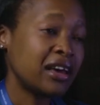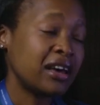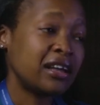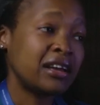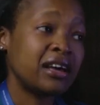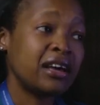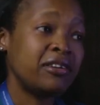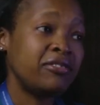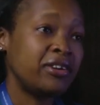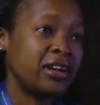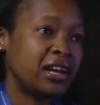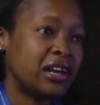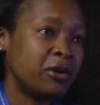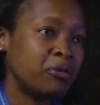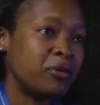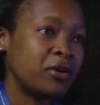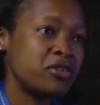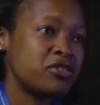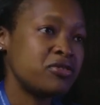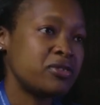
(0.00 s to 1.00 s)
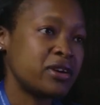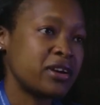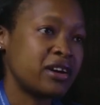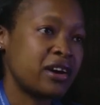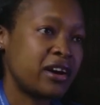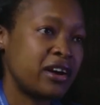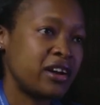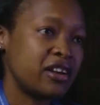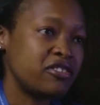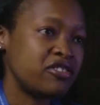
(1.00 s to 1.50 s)
and I really want to
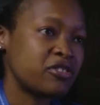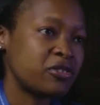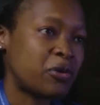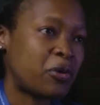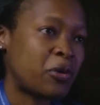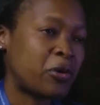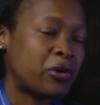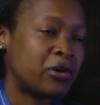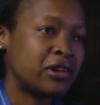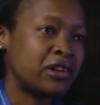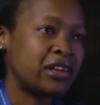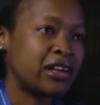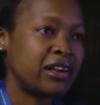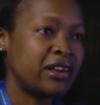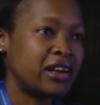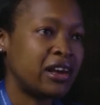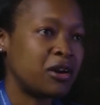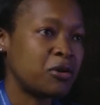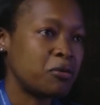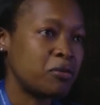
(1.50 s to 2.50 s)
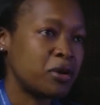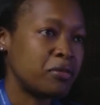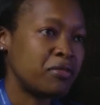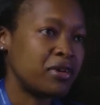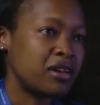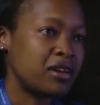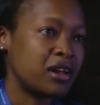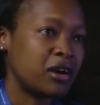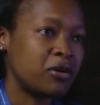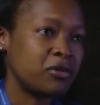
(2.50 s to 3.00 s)
encourage all the young
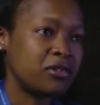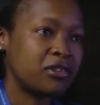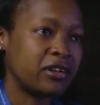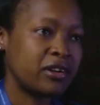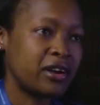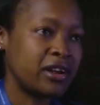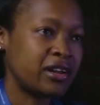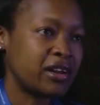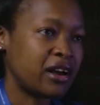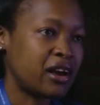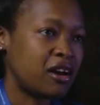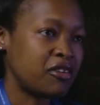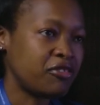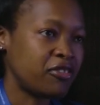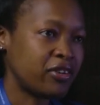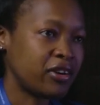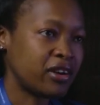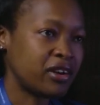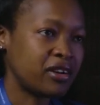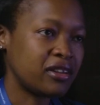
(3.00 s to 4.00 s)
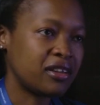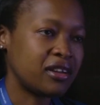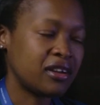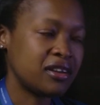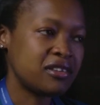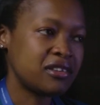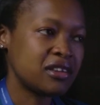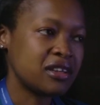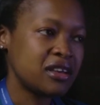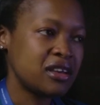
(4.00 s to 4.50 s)
women out there in Africa
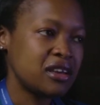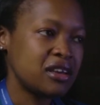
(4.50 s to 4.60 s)
that